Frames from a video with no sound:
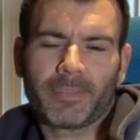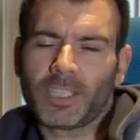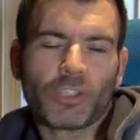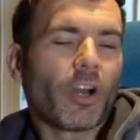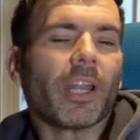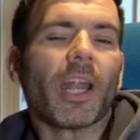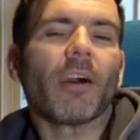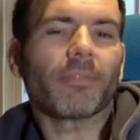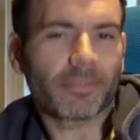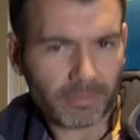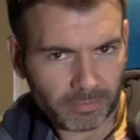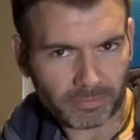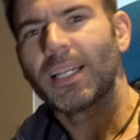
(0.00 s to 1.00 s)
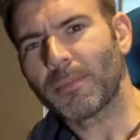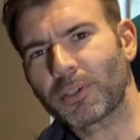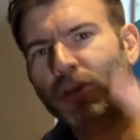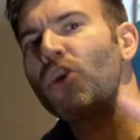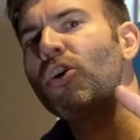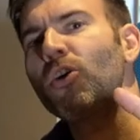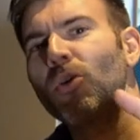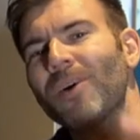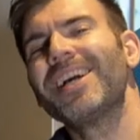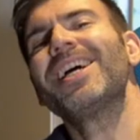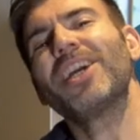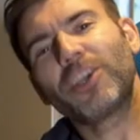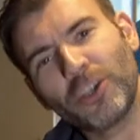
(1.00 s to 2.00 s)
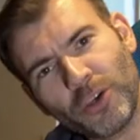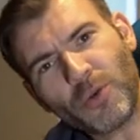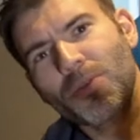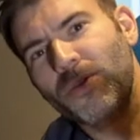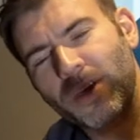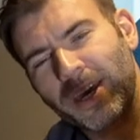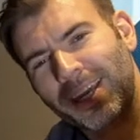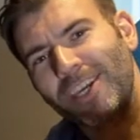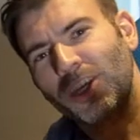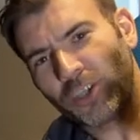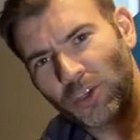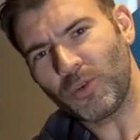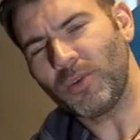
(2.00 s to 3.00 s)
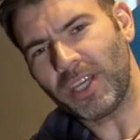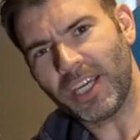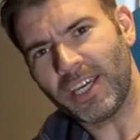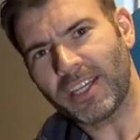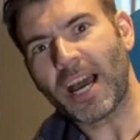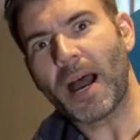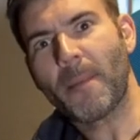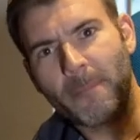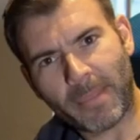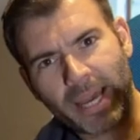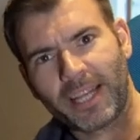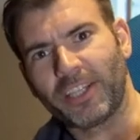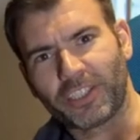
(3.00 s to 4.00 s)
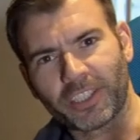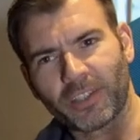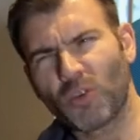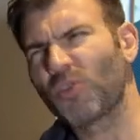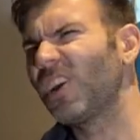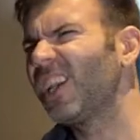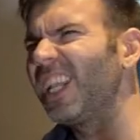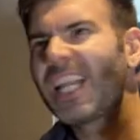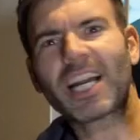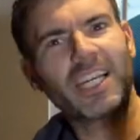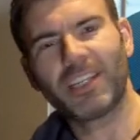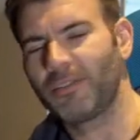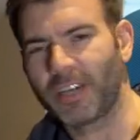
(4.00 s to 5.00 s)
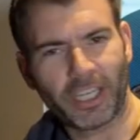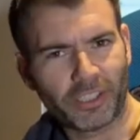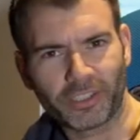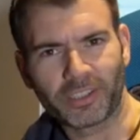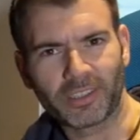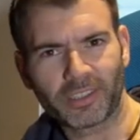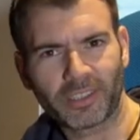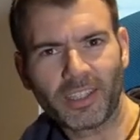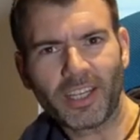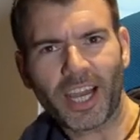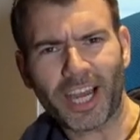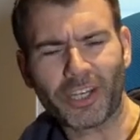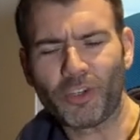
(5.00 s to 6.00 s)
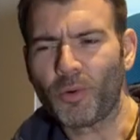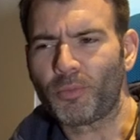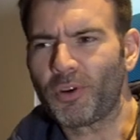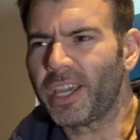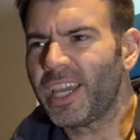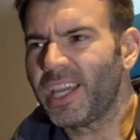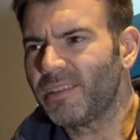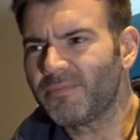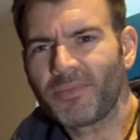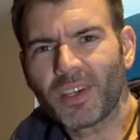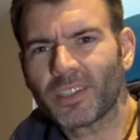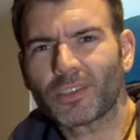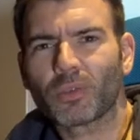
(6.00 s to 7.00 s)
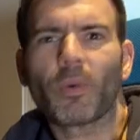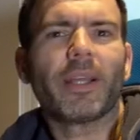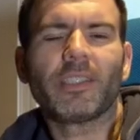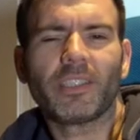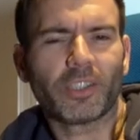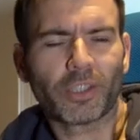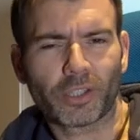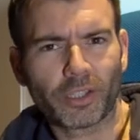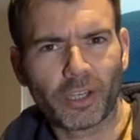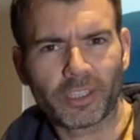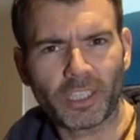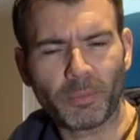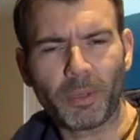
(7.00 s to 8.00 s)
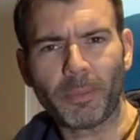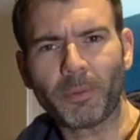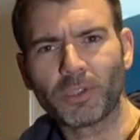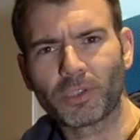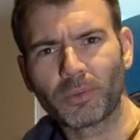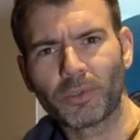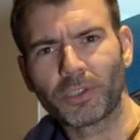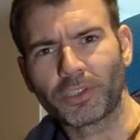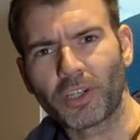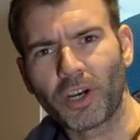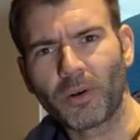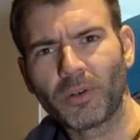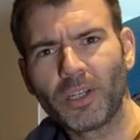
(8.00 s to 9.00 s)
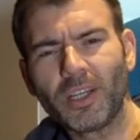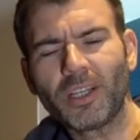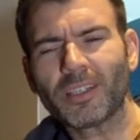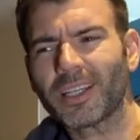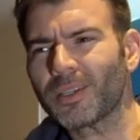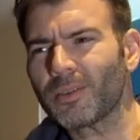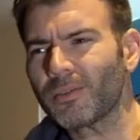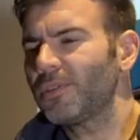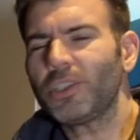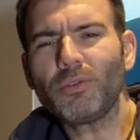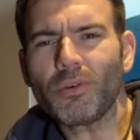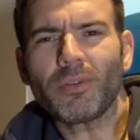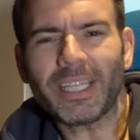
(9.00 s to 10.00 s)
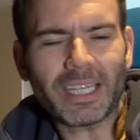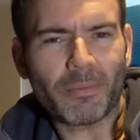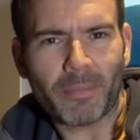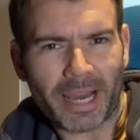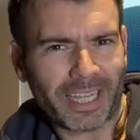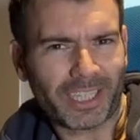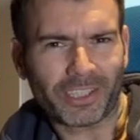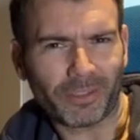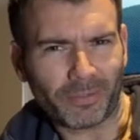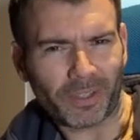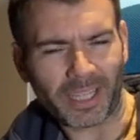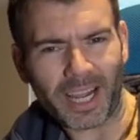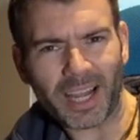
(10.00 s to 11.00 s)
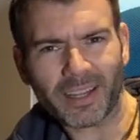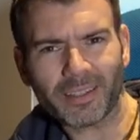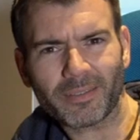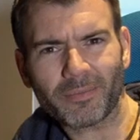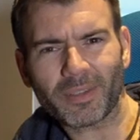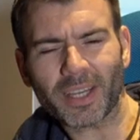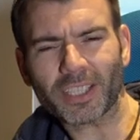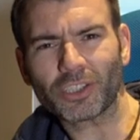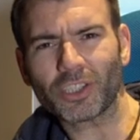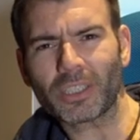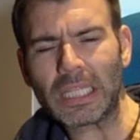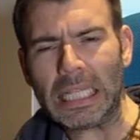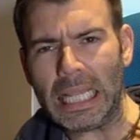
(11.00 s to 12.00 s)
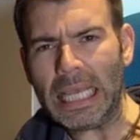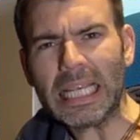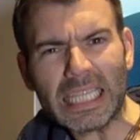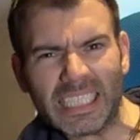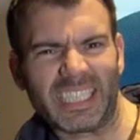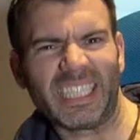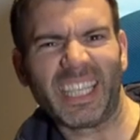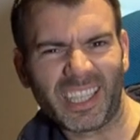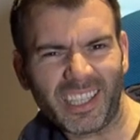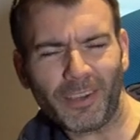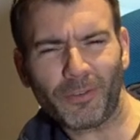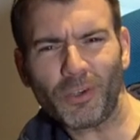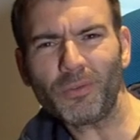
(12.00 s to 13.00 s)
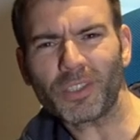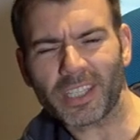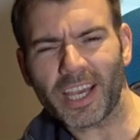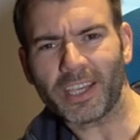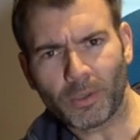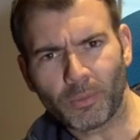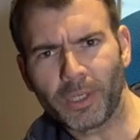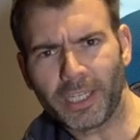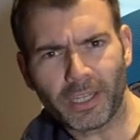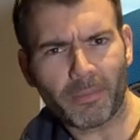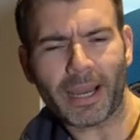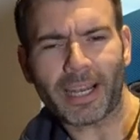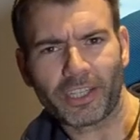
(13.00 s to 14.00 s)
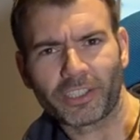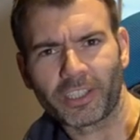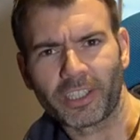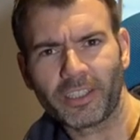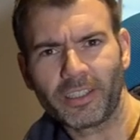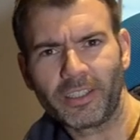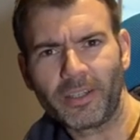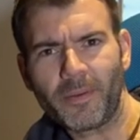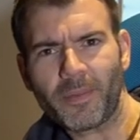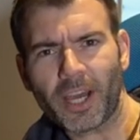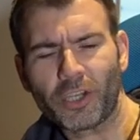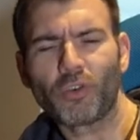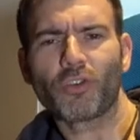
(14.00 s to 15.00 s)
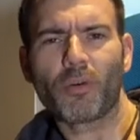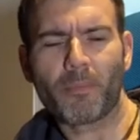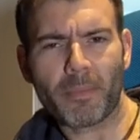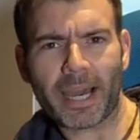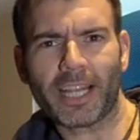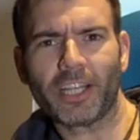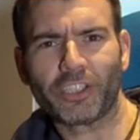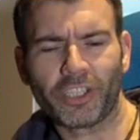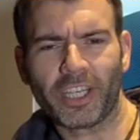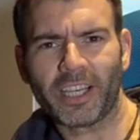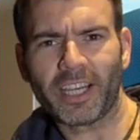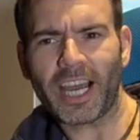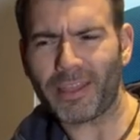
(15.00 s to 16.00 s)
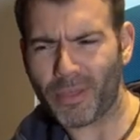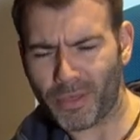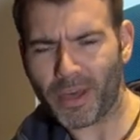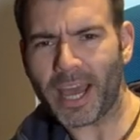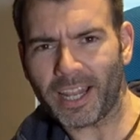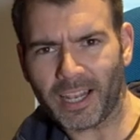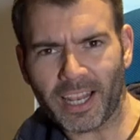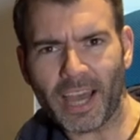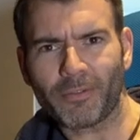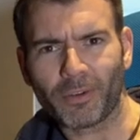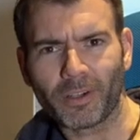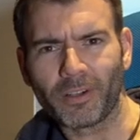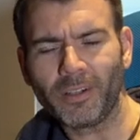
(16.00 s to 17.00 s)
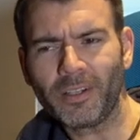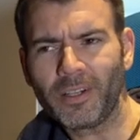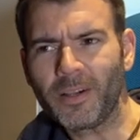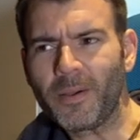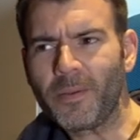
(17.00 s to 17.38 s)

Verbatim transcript: is not enough. Number two, you think you need a manager or a live agent and you're bringing 20 to 30 people to a show. Like, you don't need a manager for that. That's just lazy. If you say we need a manager and you're not managing at that level,